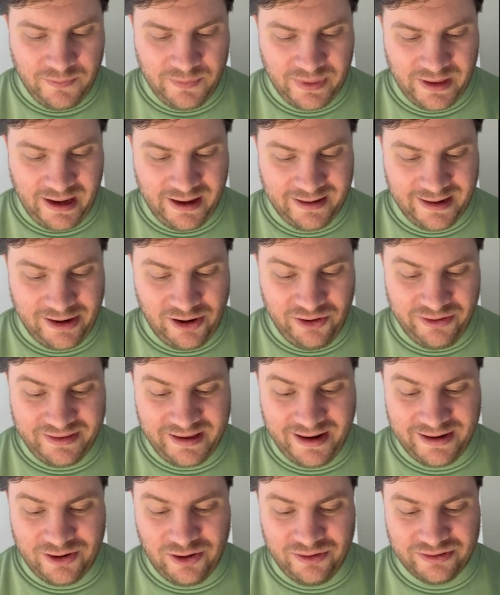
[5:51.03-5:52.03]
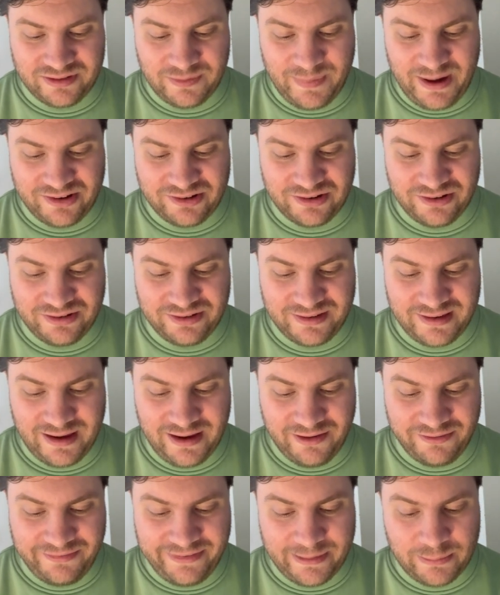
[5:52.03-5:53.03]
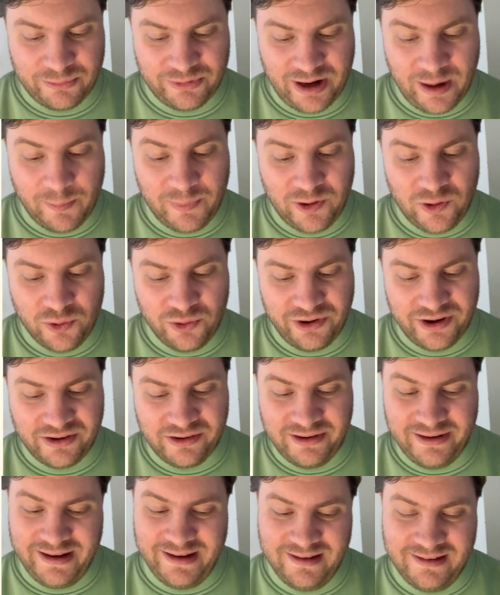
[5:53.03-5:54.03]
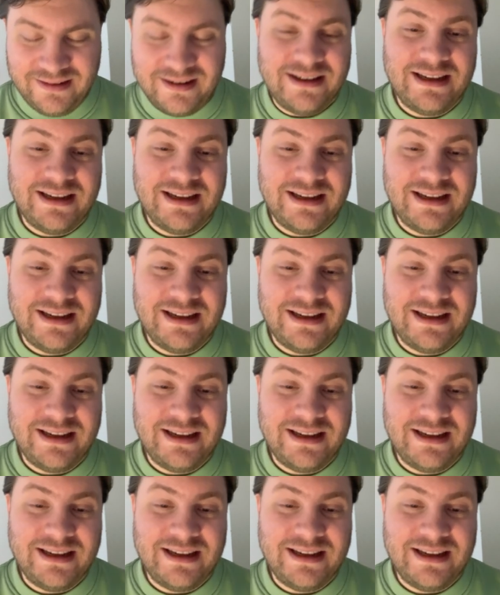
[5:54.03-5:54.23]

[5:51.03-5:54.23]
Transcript: And he, then he also mentions the uh, Film Red Blu-ray release.